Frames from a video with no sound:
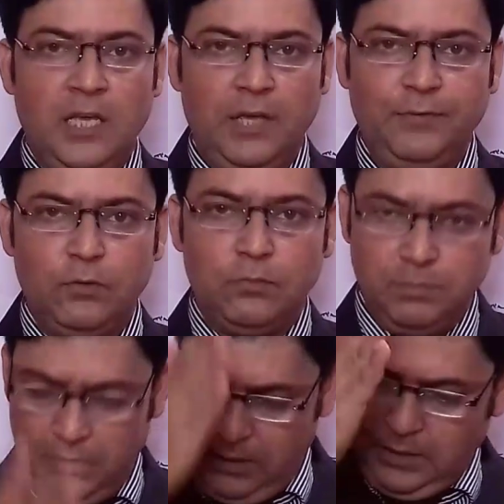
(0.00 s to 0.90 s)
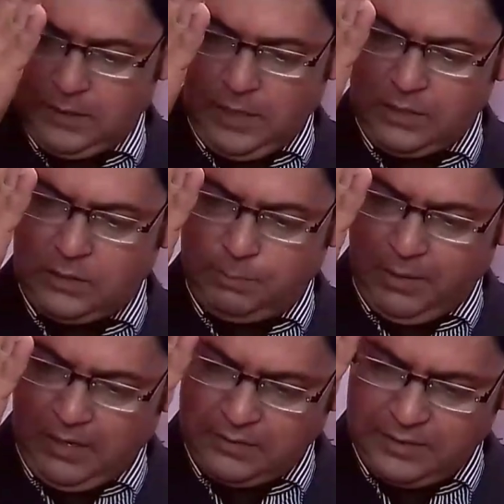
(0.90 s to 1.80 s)
If you cut the
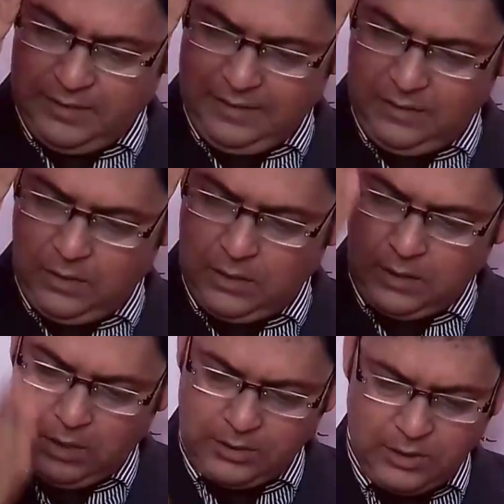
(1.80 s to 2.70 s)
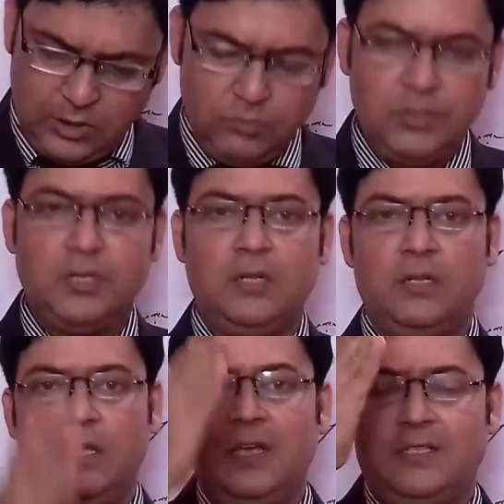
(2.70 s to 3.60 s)
plant in
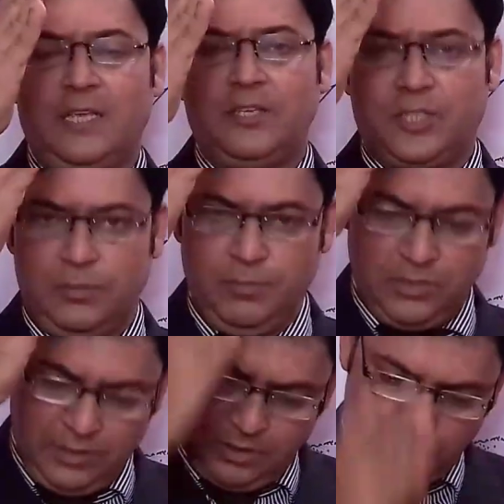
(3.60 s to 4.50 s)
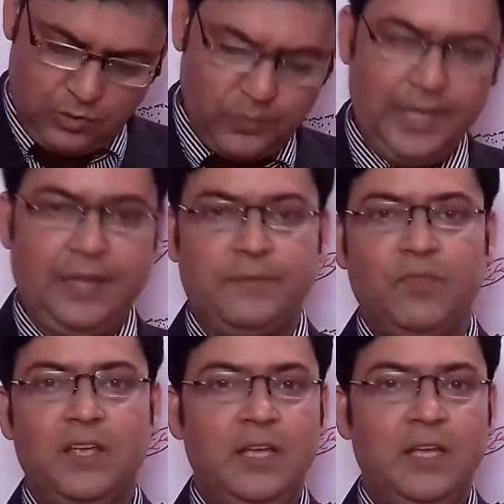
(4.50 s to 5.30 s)
longitudinal section, means in this way,